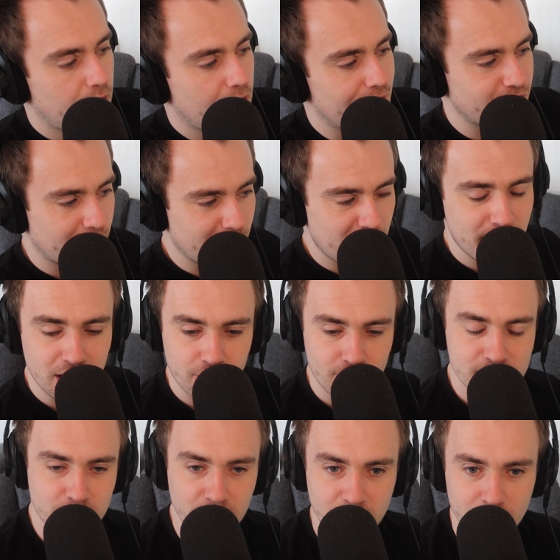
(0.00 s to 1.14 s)
I've got my mate
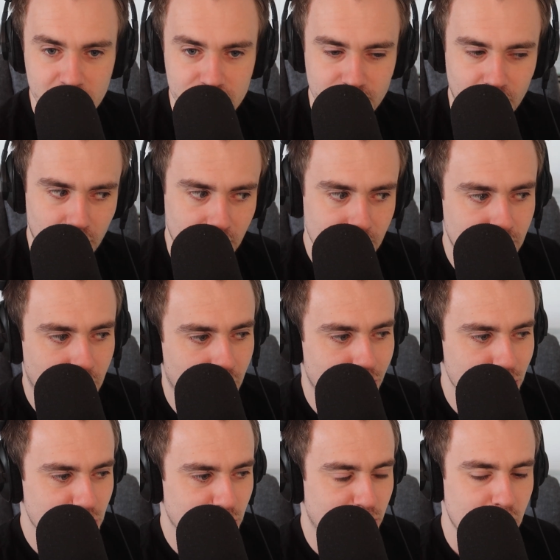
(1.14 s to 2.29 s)
Chris with me for moral
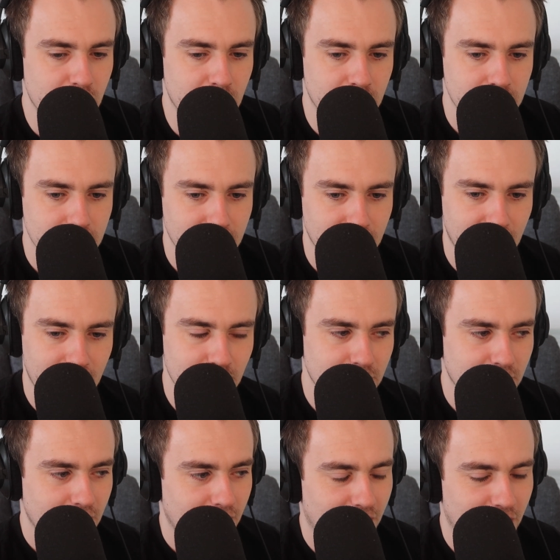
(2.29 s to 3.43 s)
support.
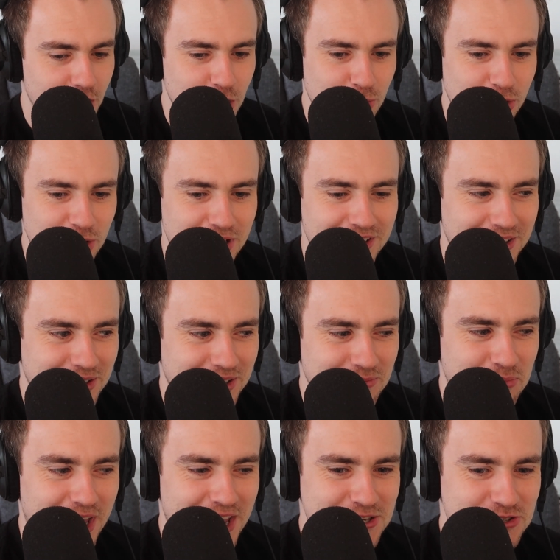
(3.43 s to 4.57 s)
Arguably
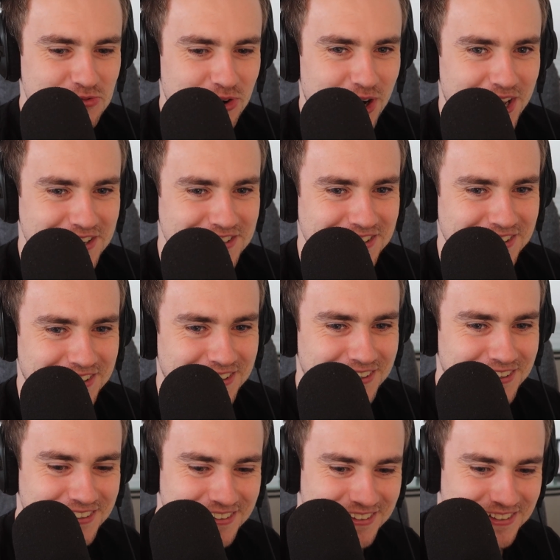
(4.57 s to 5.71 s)
best friend.
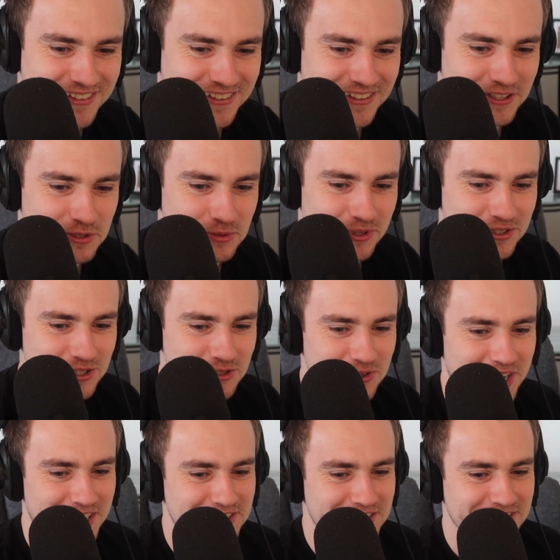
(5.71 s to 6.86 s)
Let's watch his
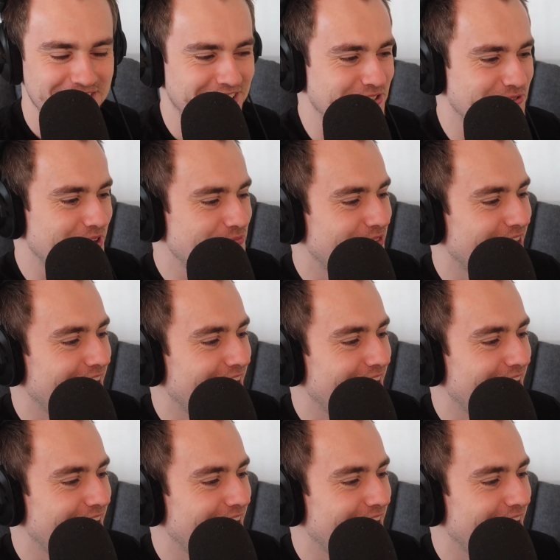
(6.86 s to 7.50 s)
reaction. That's fine.